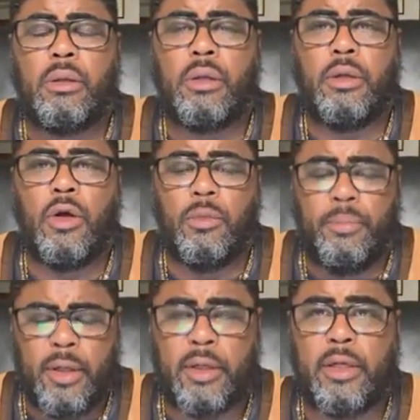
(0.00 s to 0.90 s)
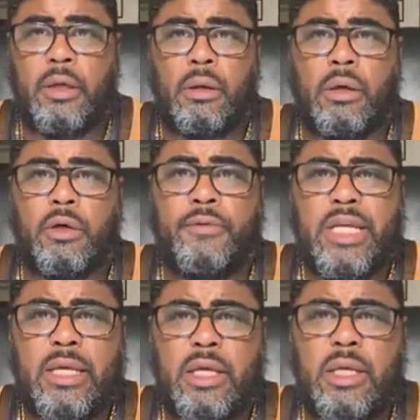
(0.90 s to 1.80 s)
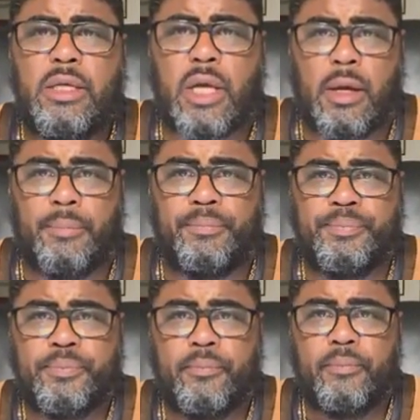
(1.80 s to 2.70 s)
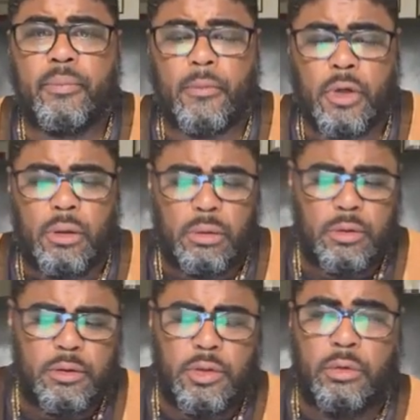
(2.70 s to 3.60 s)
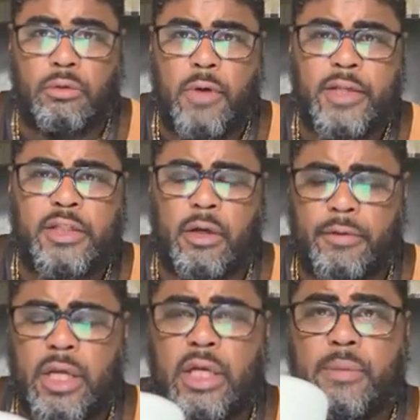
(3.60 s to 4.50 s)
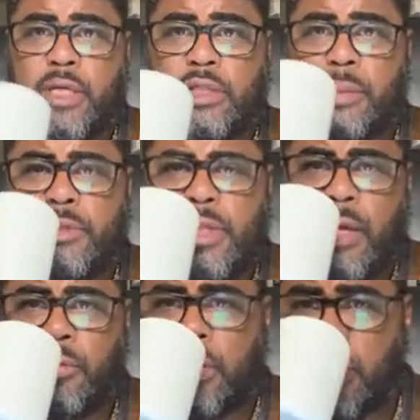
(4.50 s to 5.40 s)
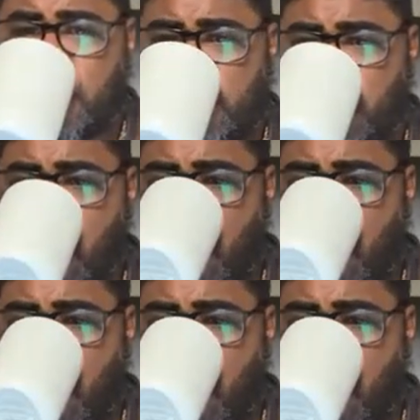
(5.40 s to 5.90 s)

the nobility of Edom. So the rest of Edom is upset with this